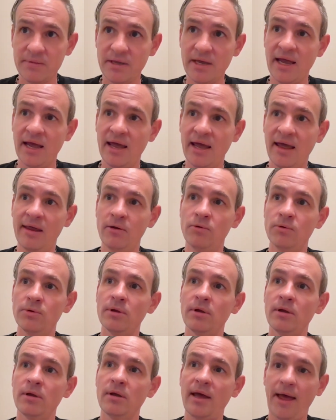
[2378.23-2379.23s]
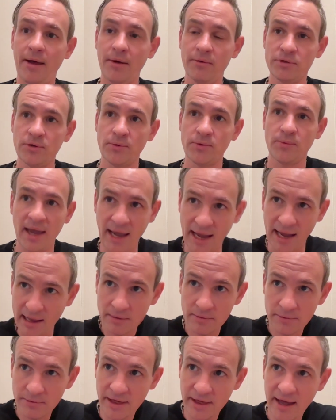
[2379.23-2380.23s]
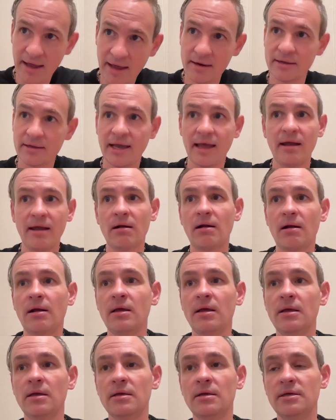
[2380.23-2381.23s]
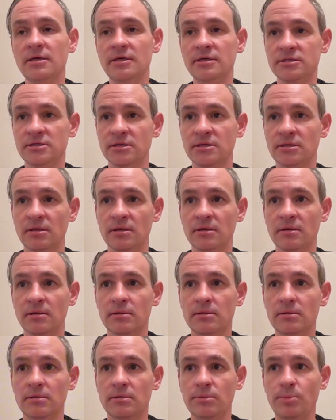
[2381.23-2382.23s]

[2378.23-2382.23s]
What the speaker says: and how you handle that care is the